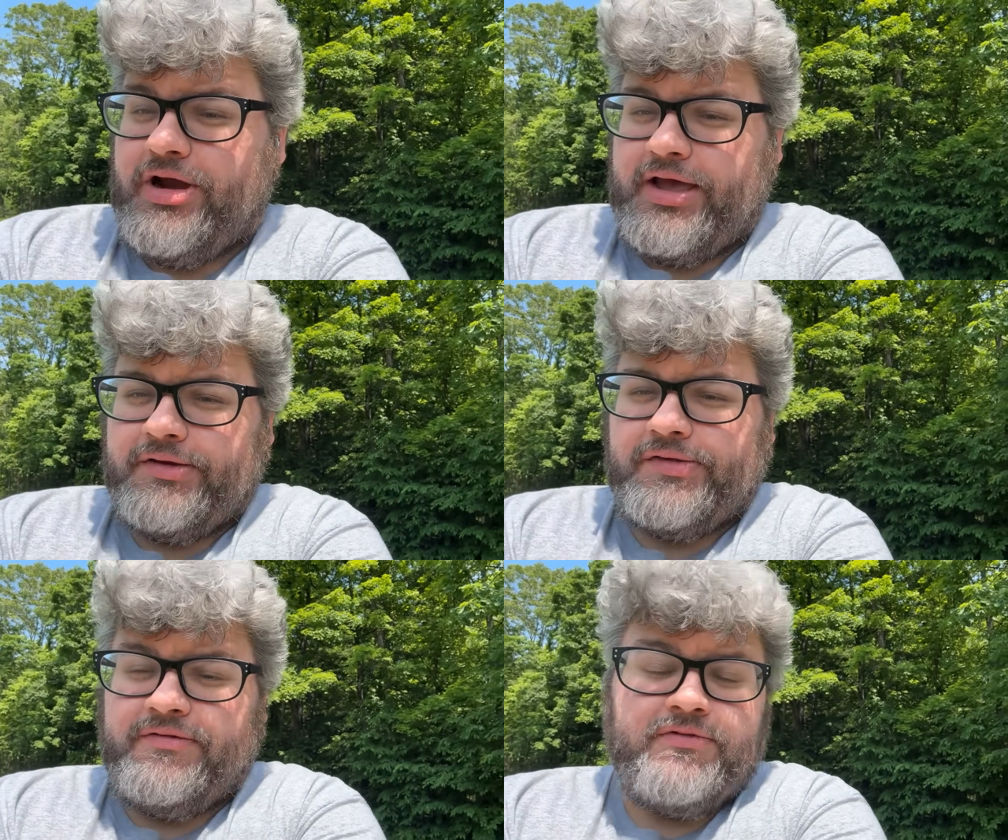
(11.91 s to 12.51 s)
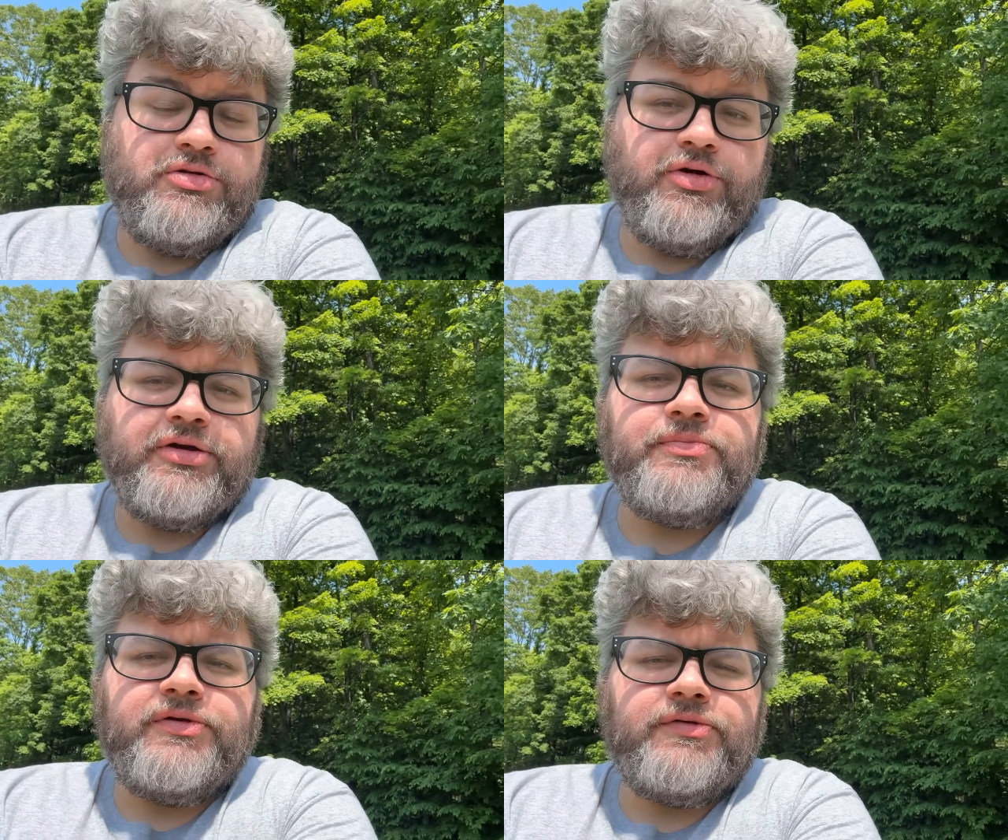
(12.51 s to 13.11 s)
X and Venture
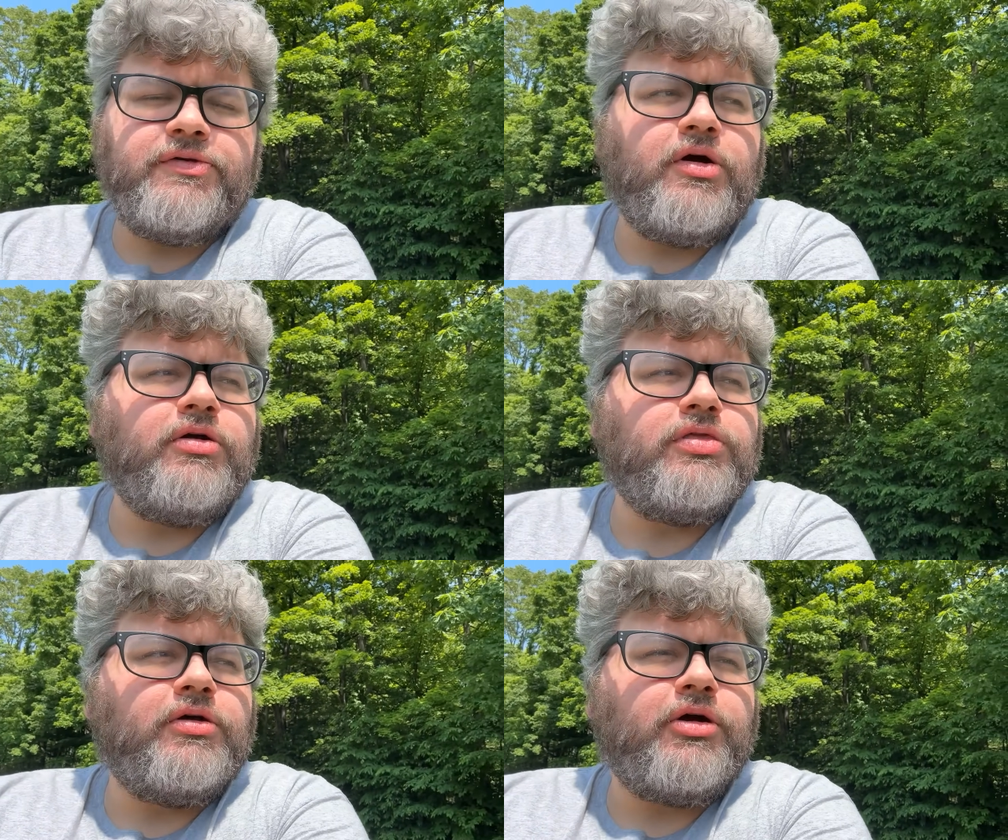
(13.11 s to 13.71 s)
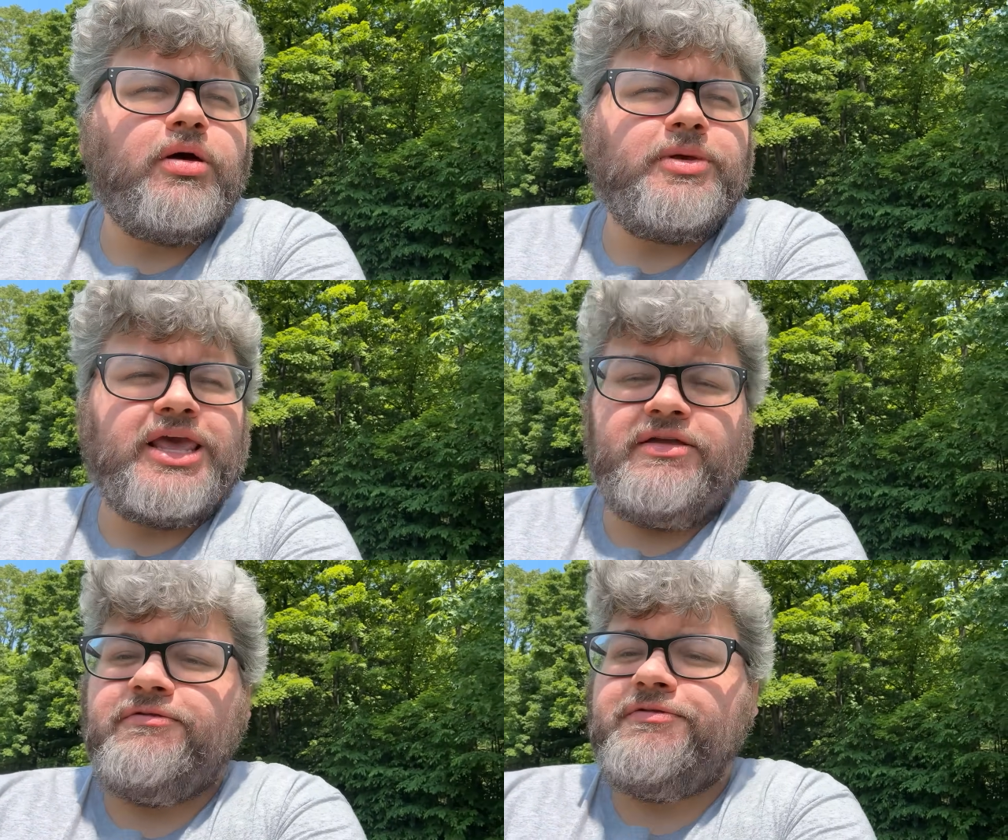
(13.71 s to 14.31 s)
X business card that are coming
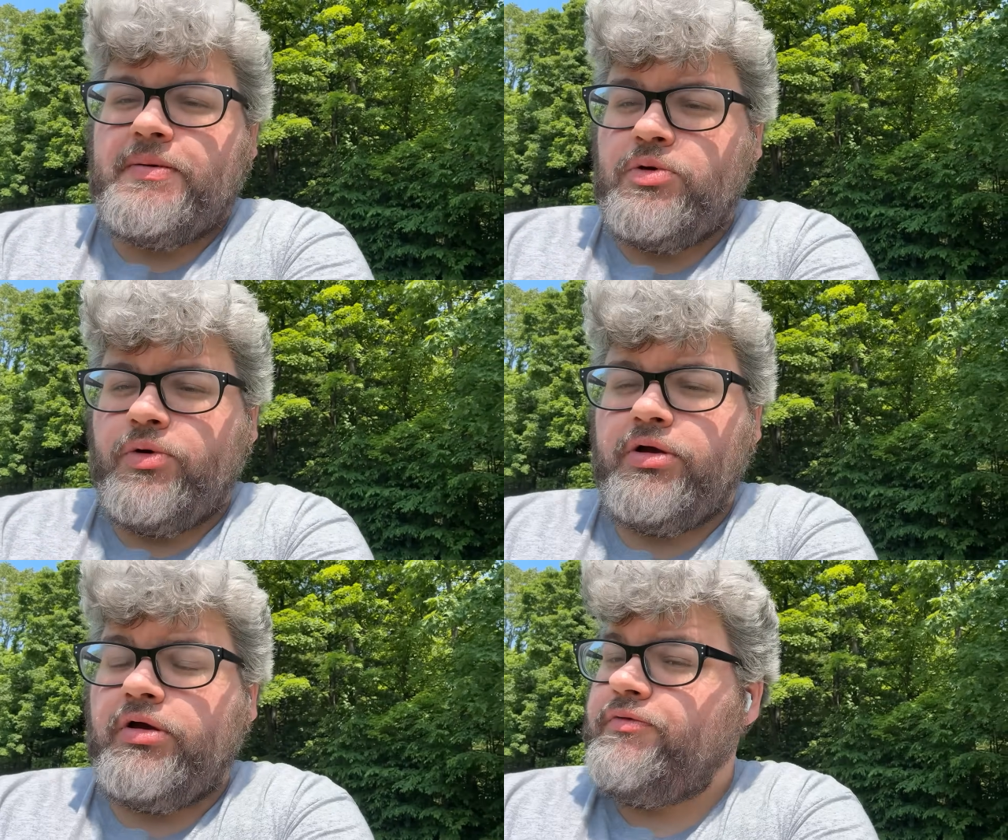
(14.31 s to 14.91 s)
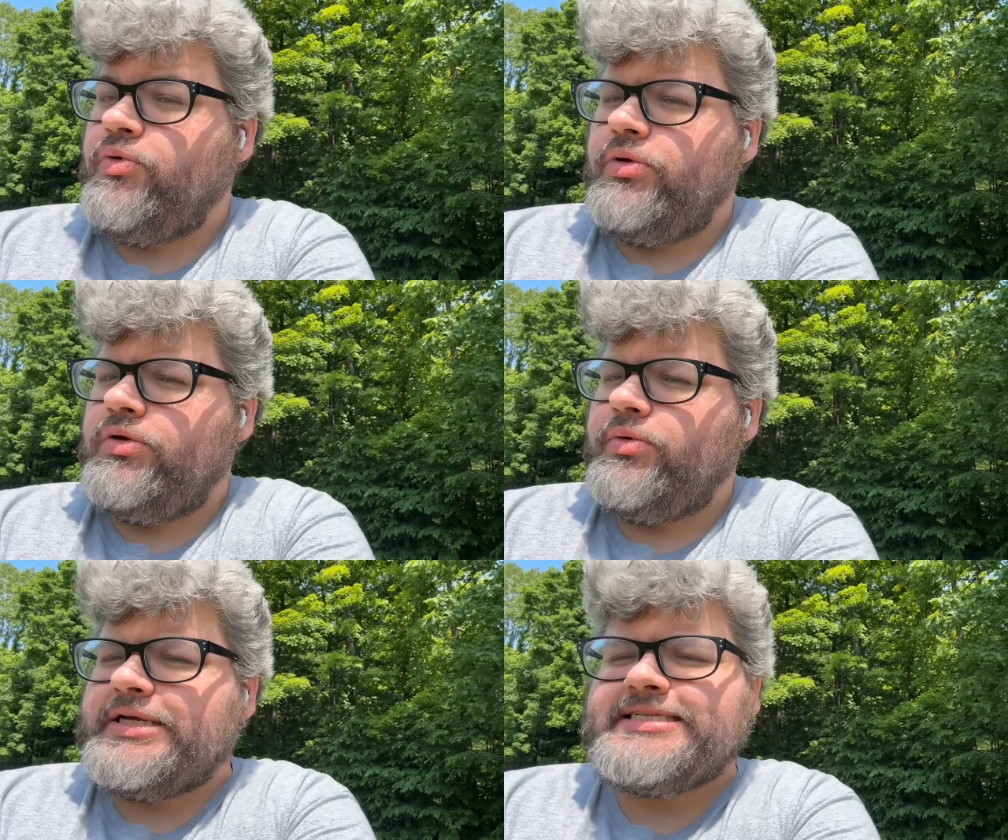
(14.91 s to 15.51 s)
in February of
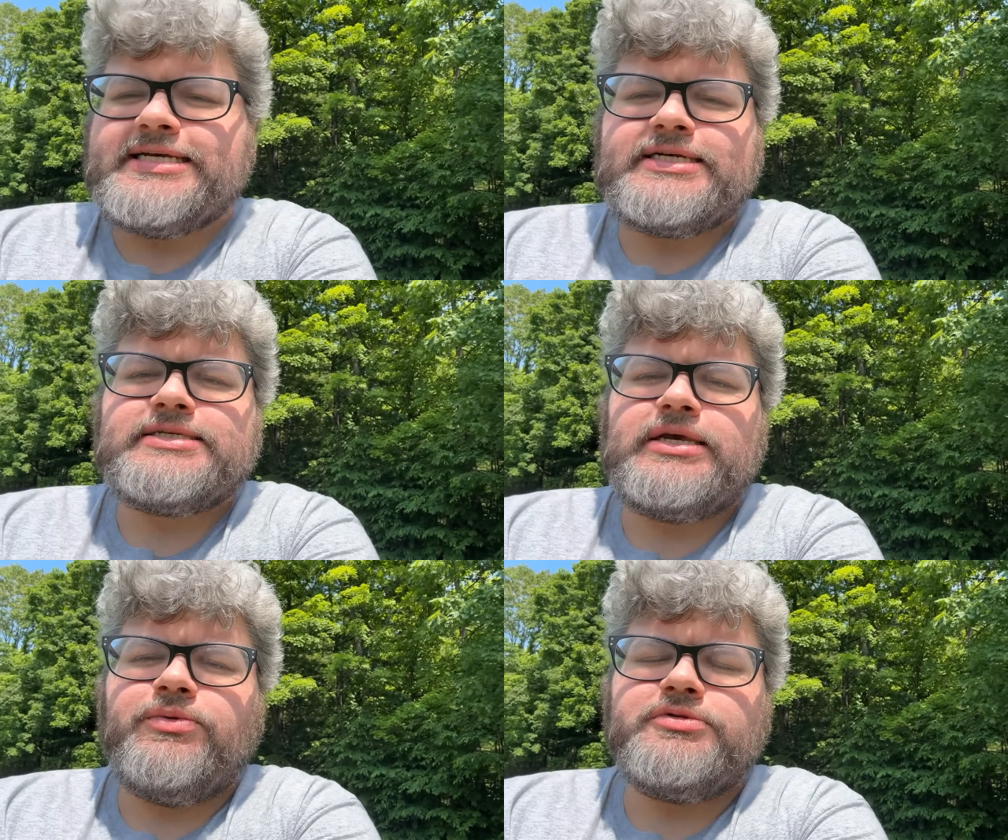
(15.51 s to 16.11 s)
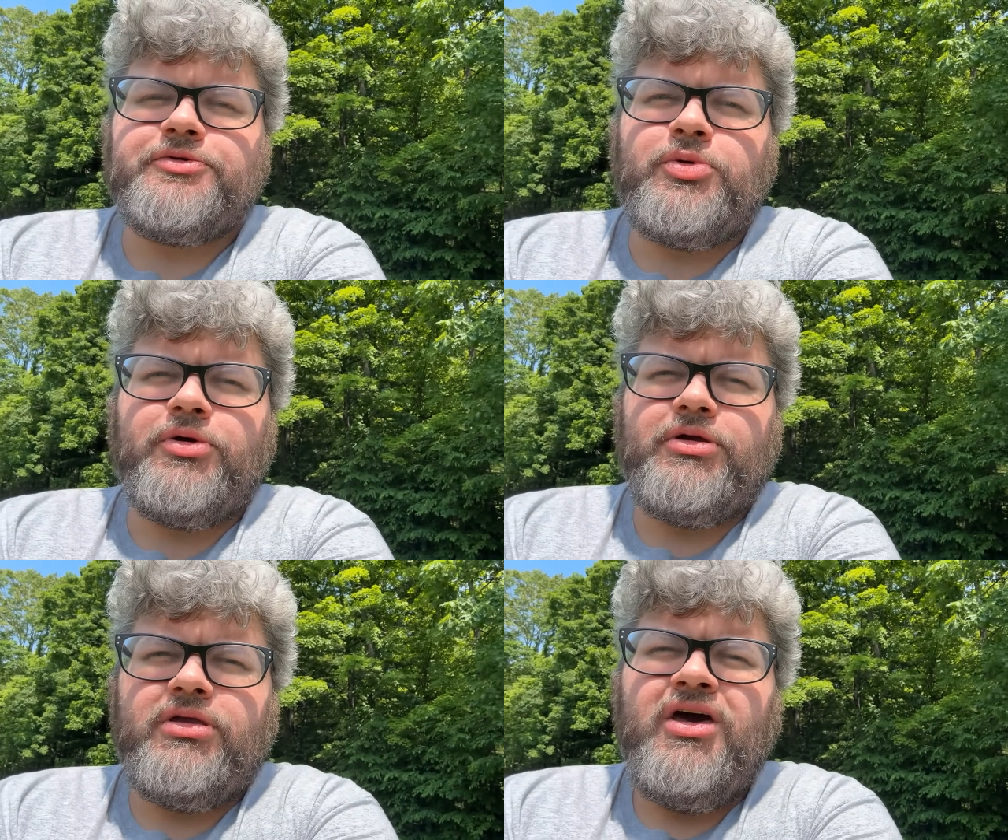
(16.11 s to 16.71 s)
2026. It was
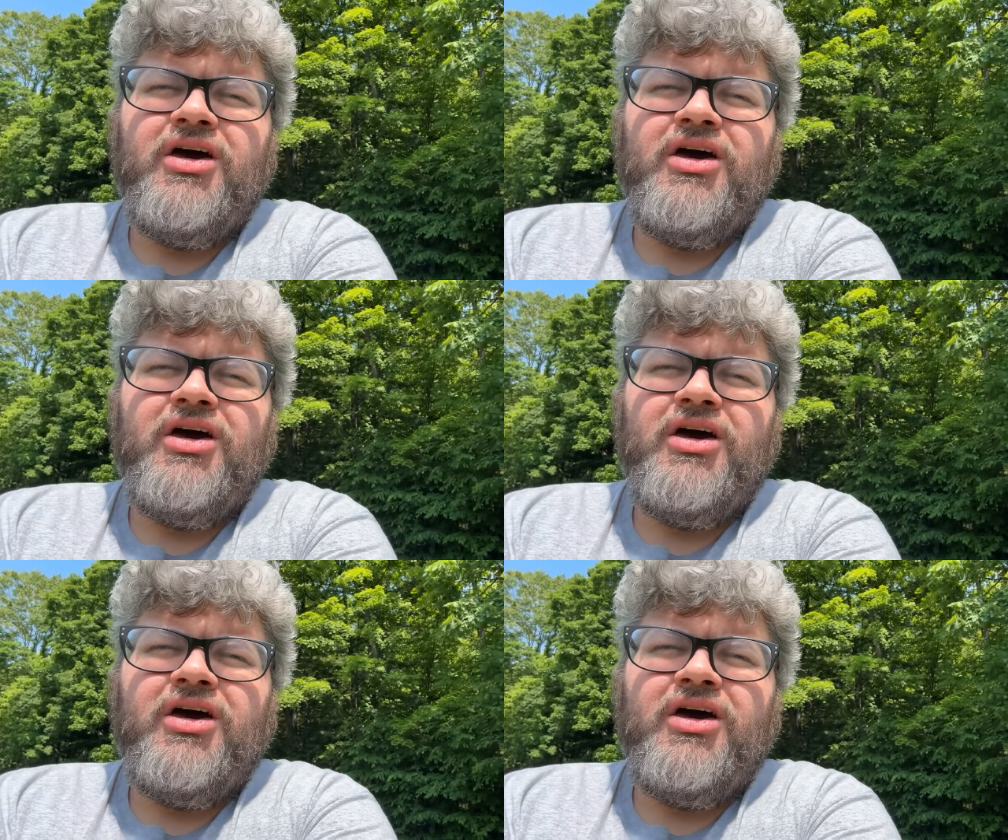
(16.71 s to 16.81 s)
reported